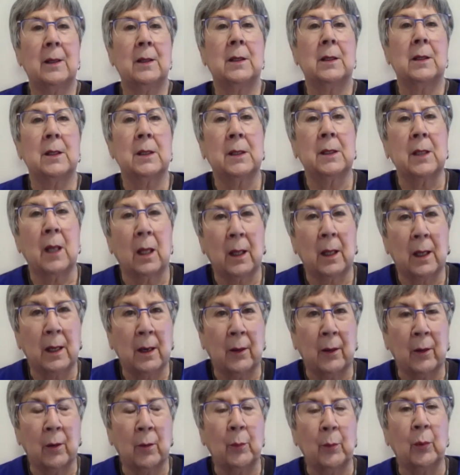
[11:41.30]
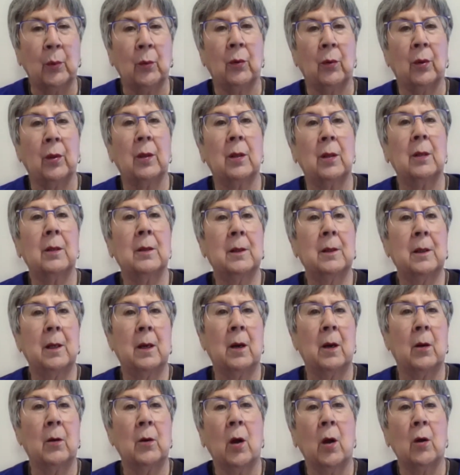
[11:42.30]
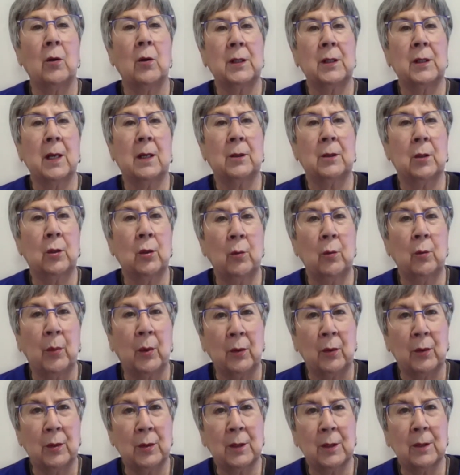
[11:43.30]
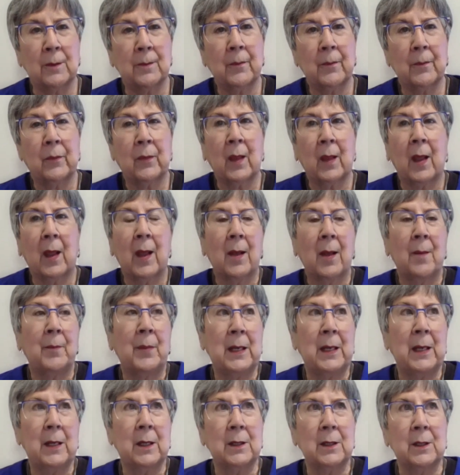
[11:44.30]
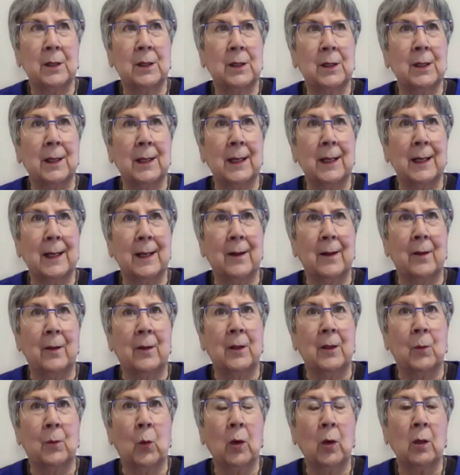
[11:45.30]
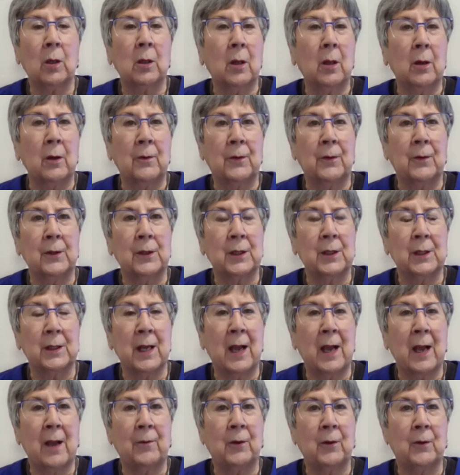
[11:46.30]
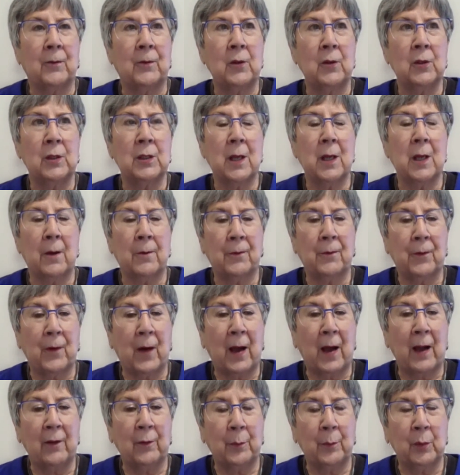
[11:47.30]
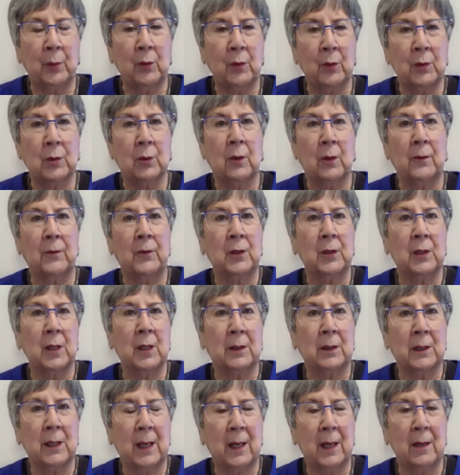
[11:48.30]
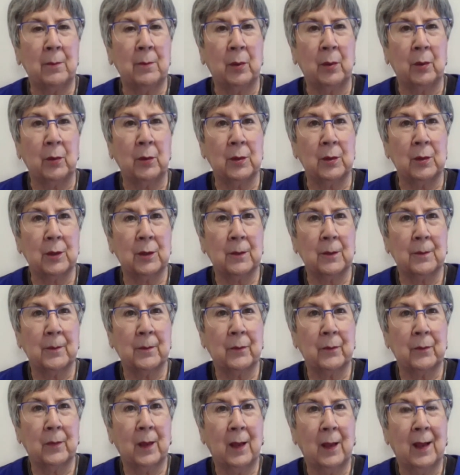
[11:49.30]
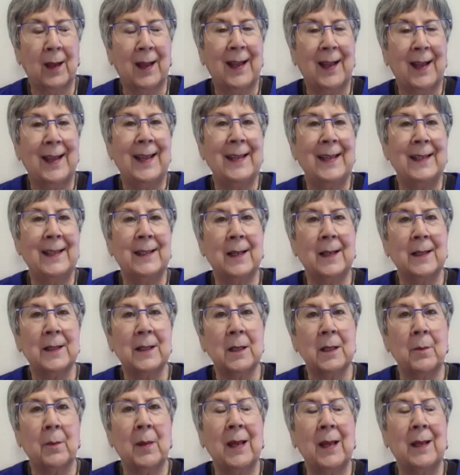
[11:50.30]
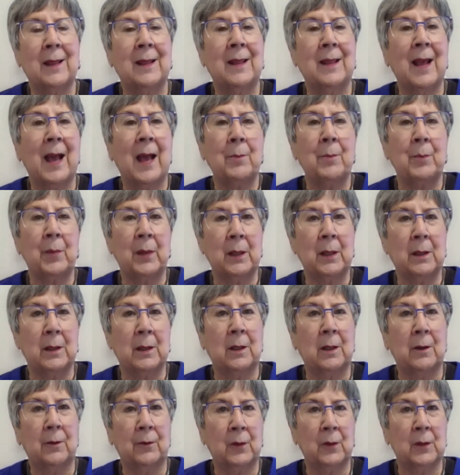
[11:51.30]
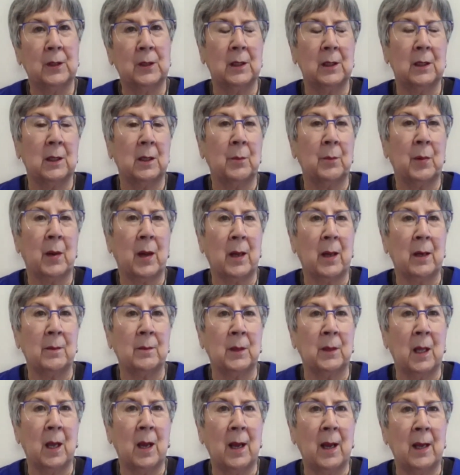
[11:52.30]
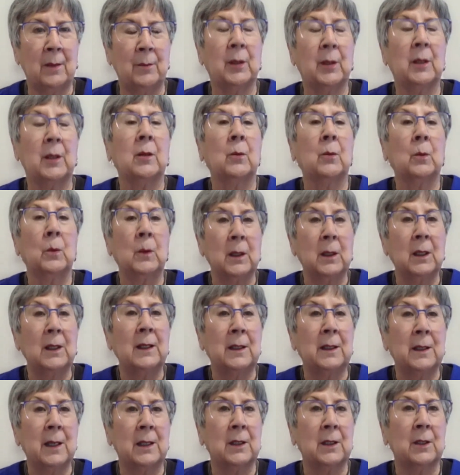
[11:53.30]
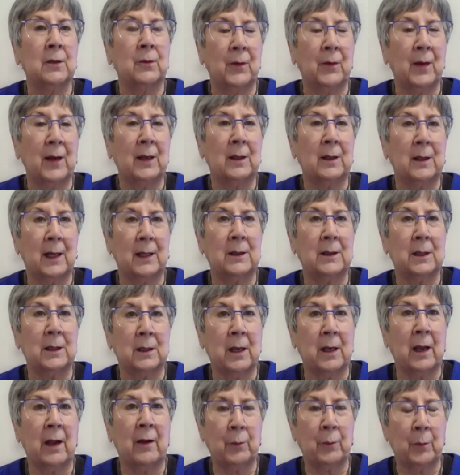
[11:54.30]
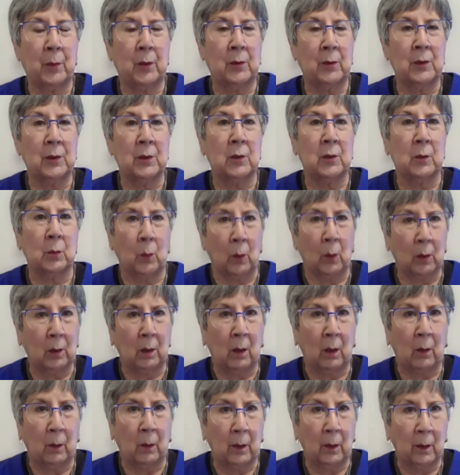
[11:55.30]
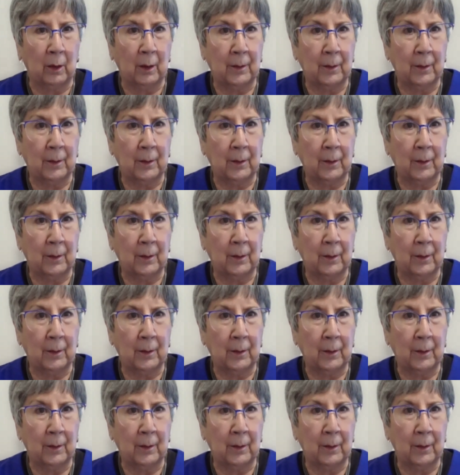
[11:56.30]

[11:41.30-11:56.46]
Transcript: sell another booth, no, sell 2 booths. Because the workload for staff, if you sell 5 booths or if you sell 10 booths, it doesn't make that big a difference in the bottom line, but it really does affect that staff person's workload.